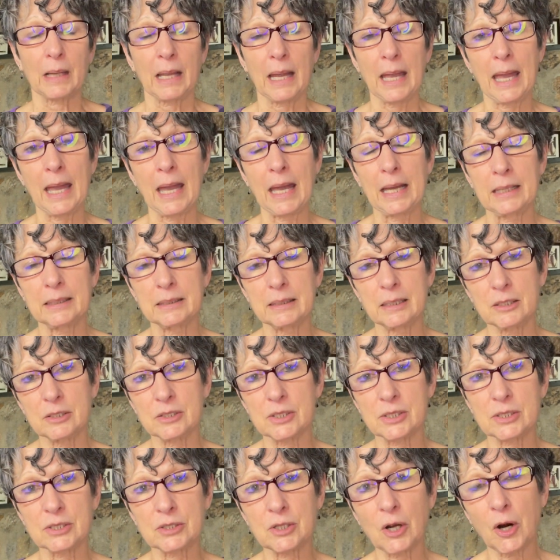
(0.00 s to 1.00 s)
and
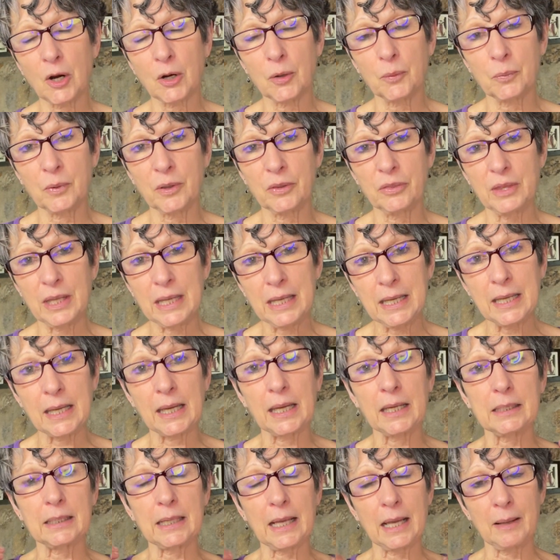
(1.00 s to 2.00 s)
start with
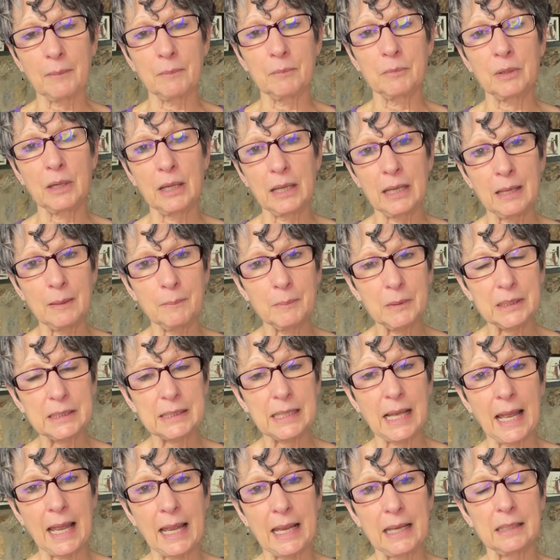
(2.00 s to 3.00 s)
it and
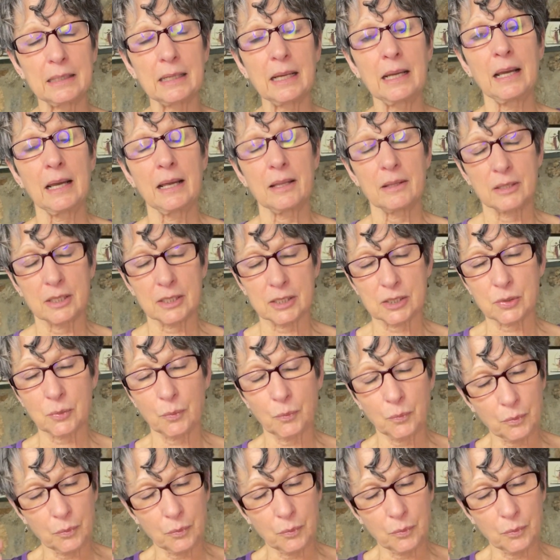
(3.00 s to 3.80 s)
imitate this